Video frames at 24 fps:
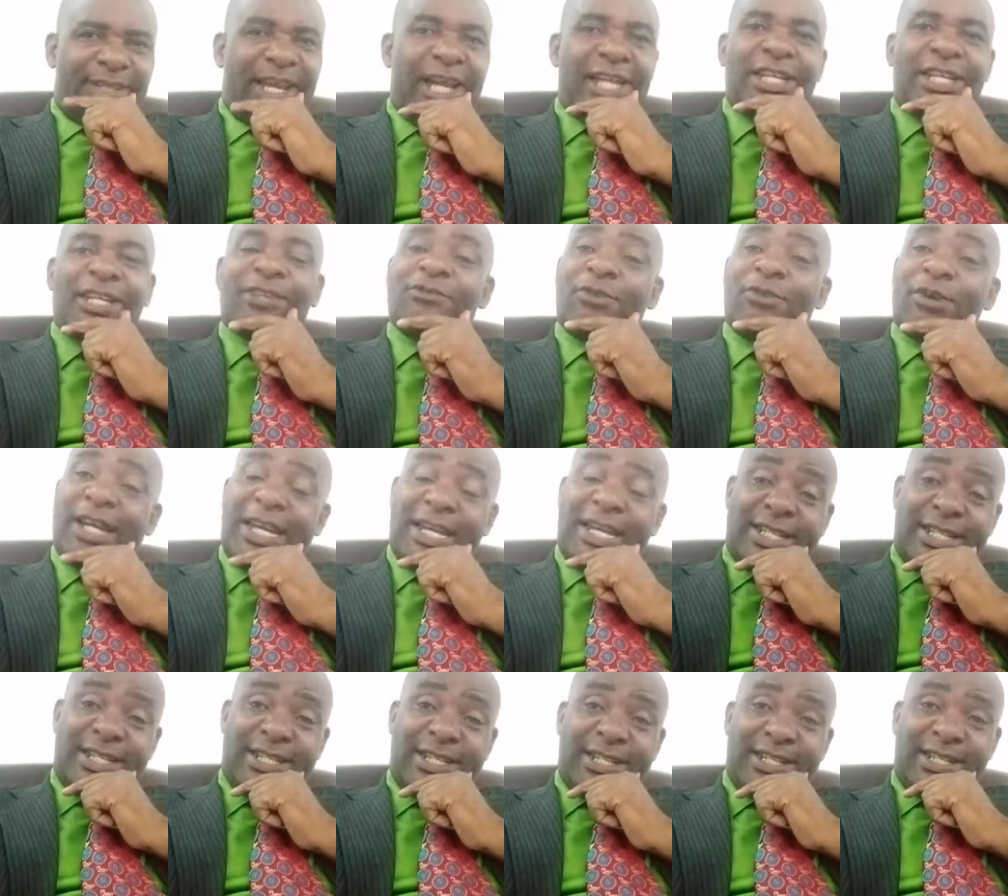I didn't
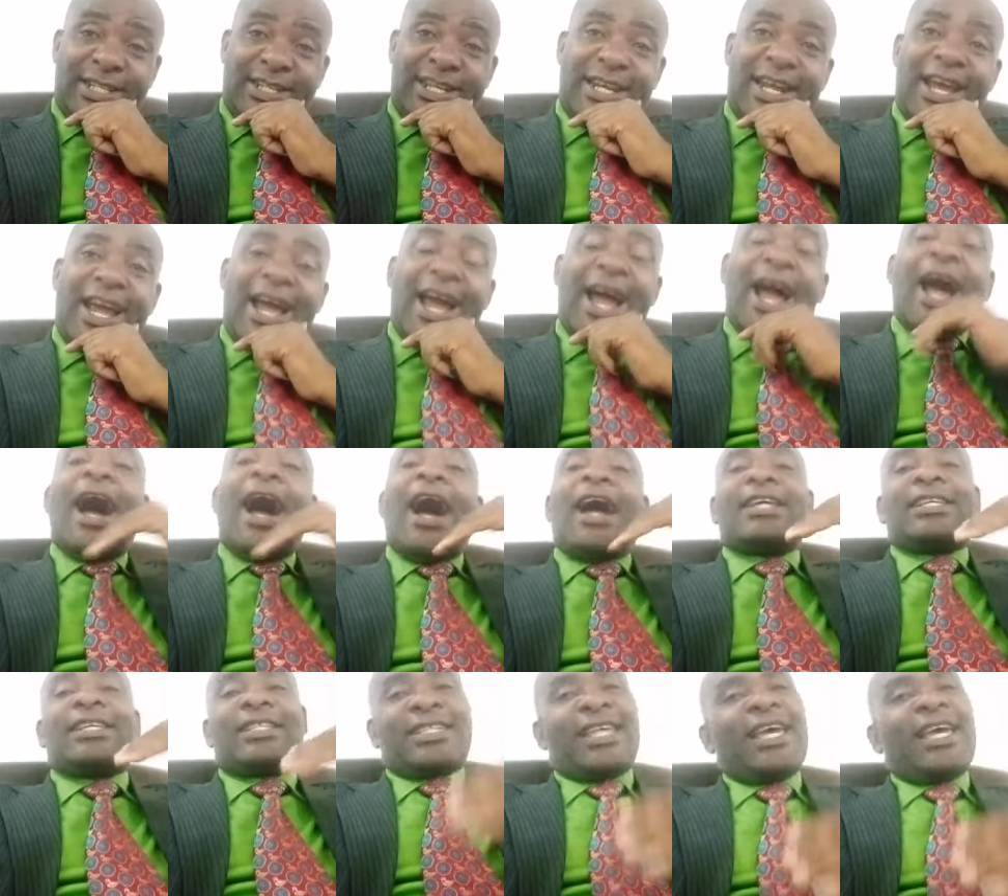forget.
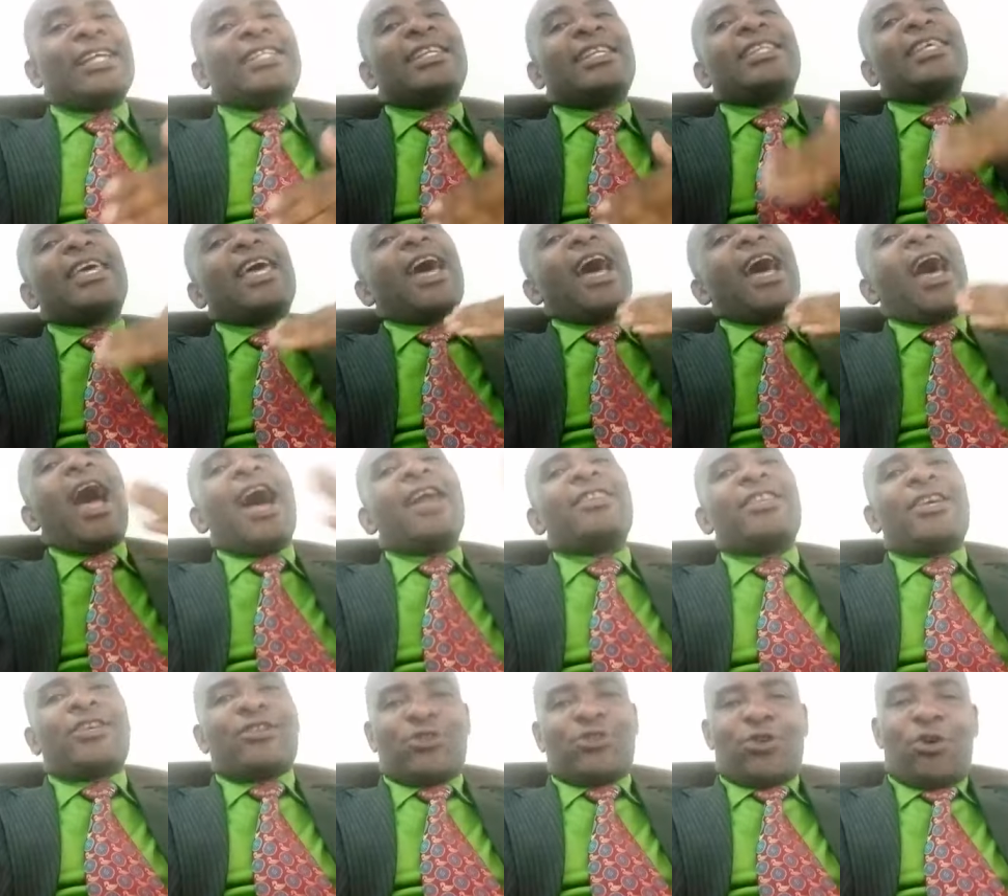I said there
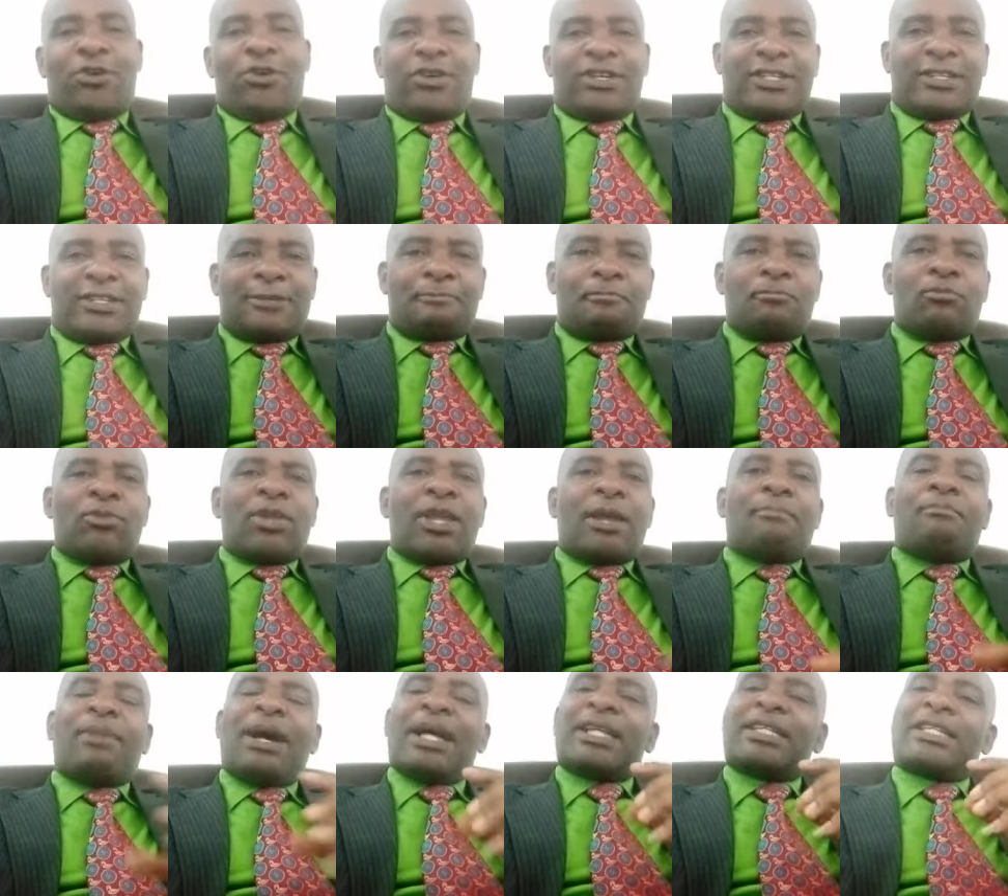are other songs
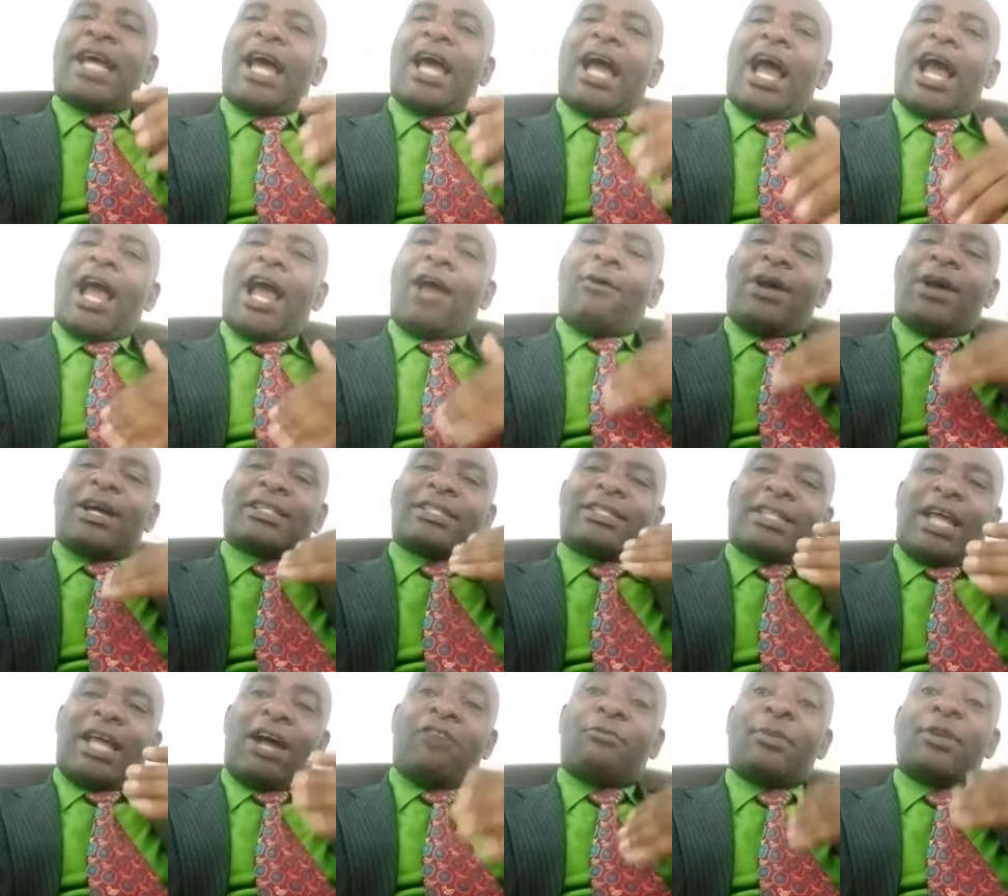but I
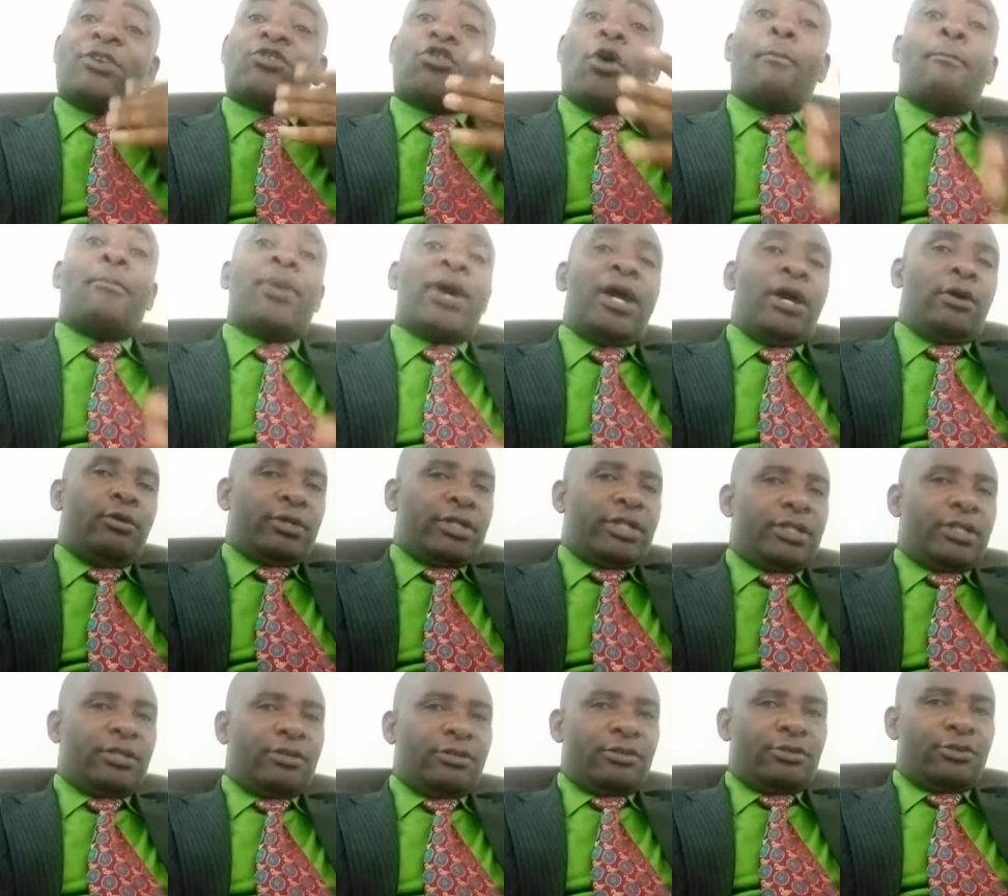was, I've been
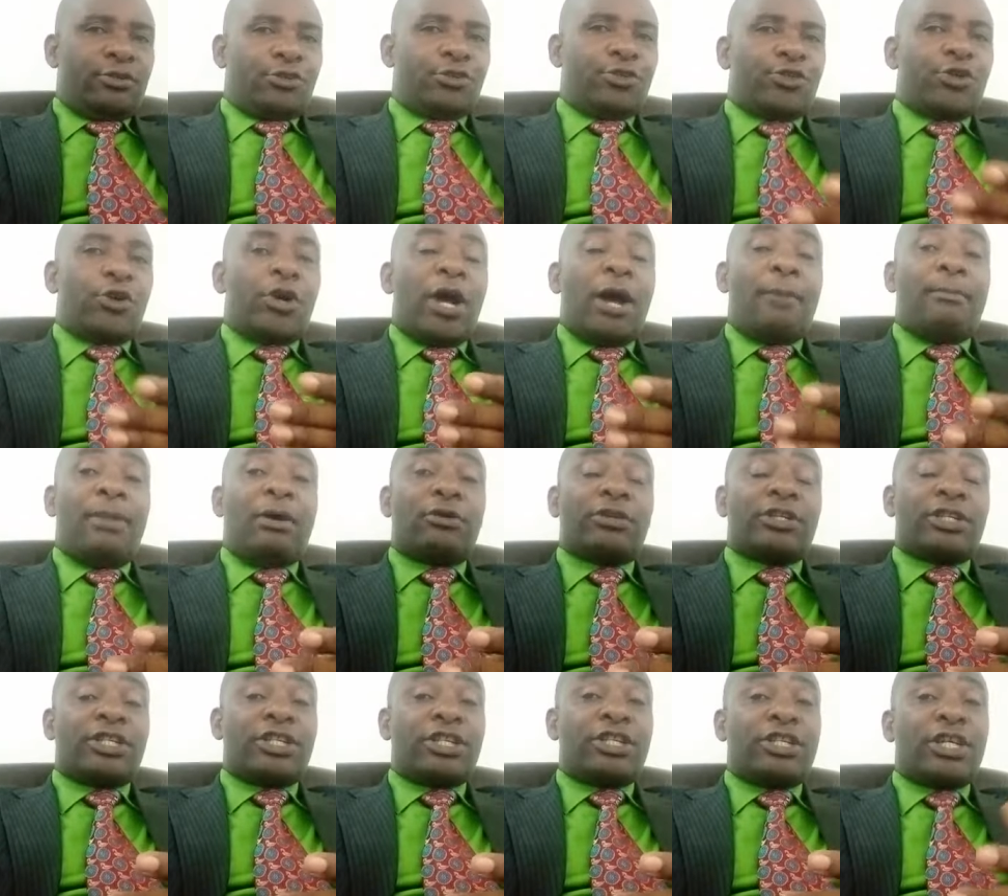compelled to talk
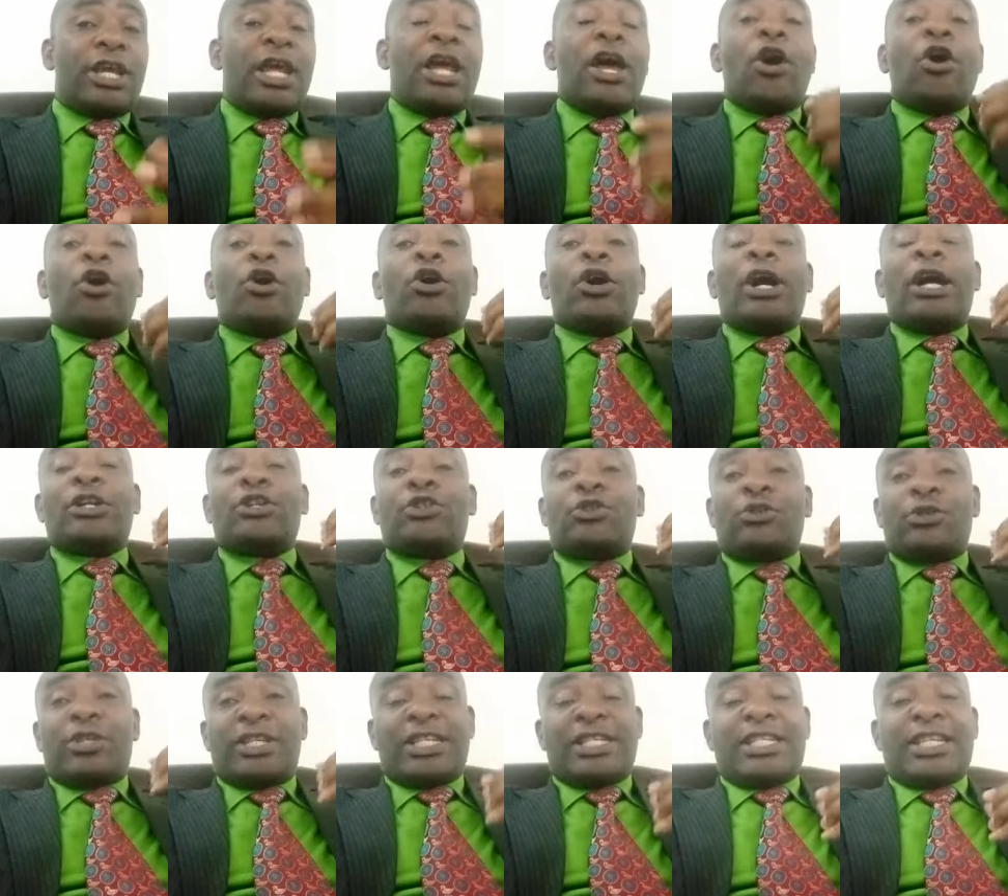about it
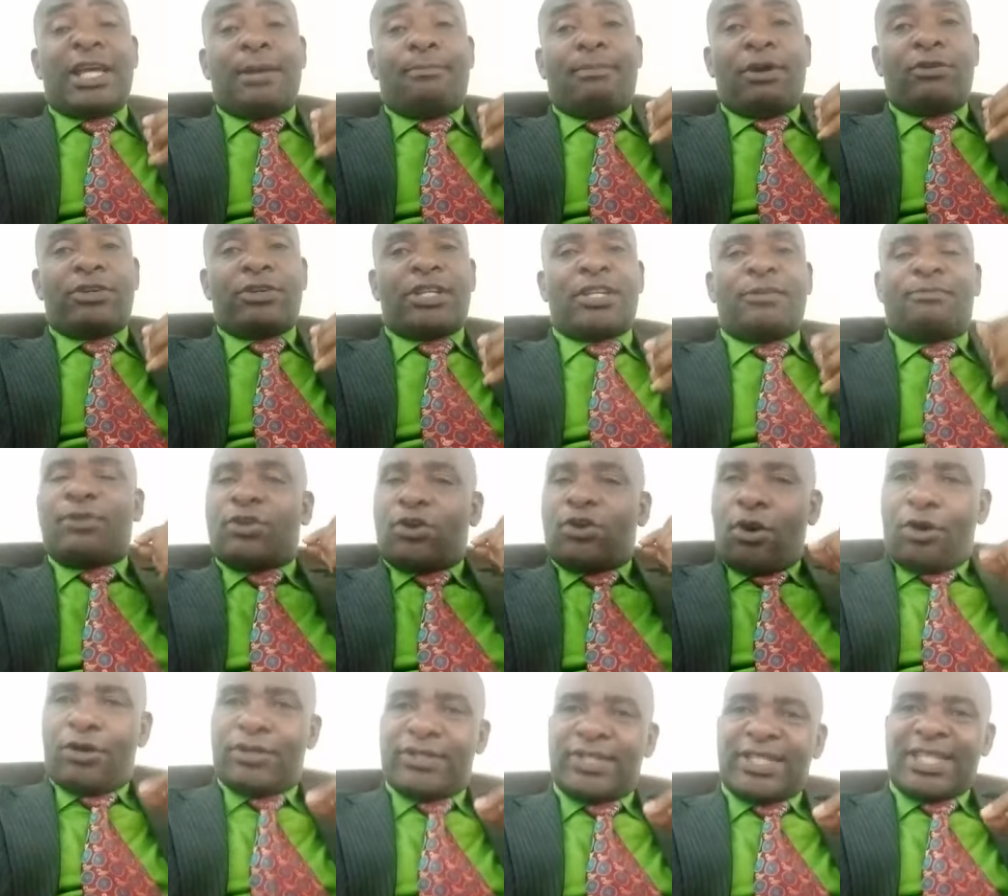and to teach about it
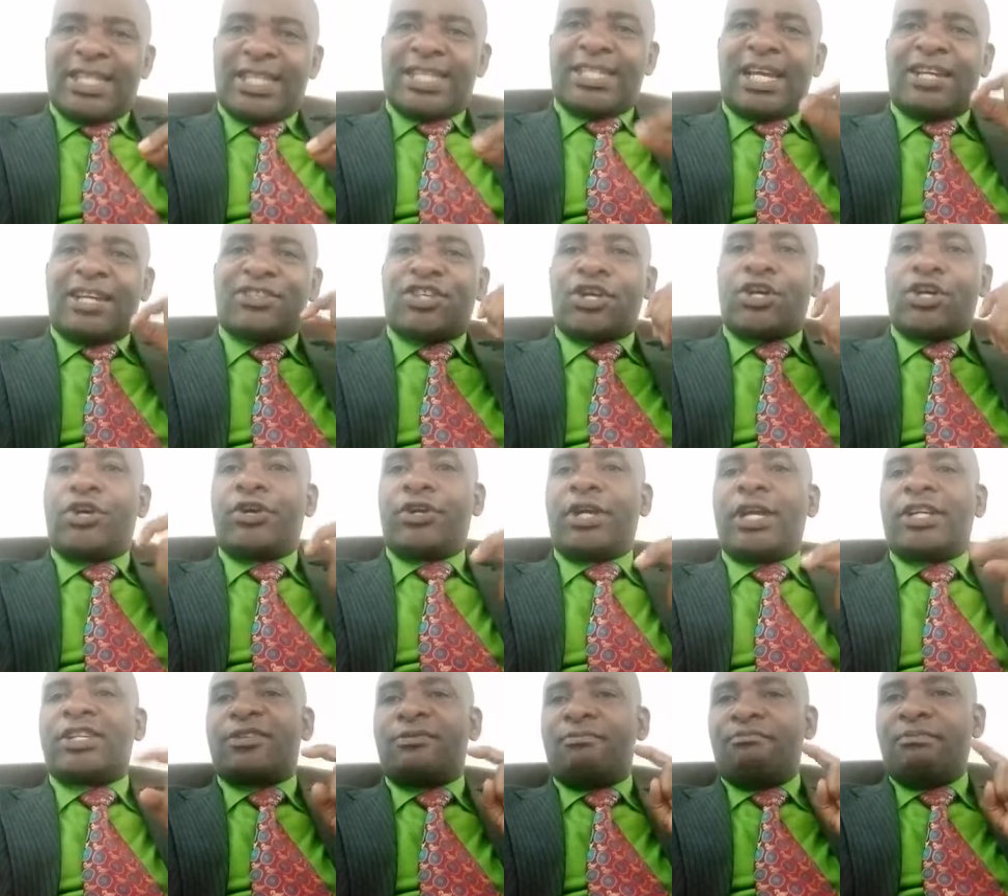because it has a
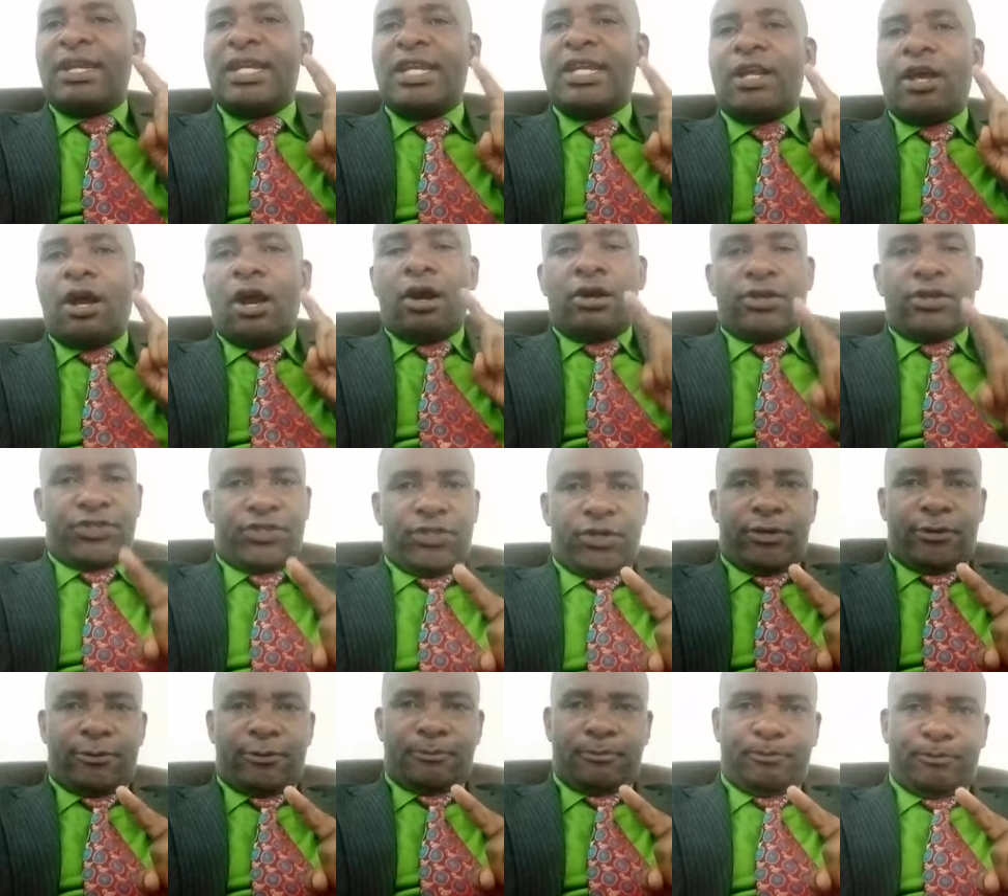great meaning
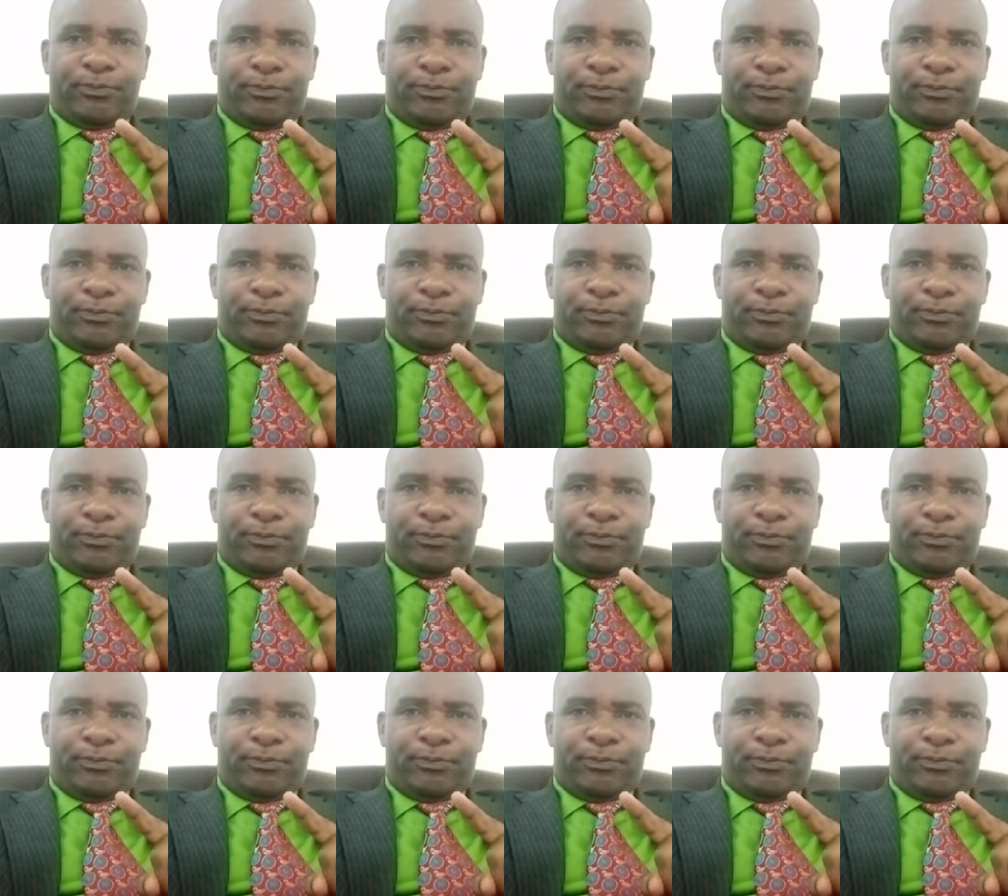also.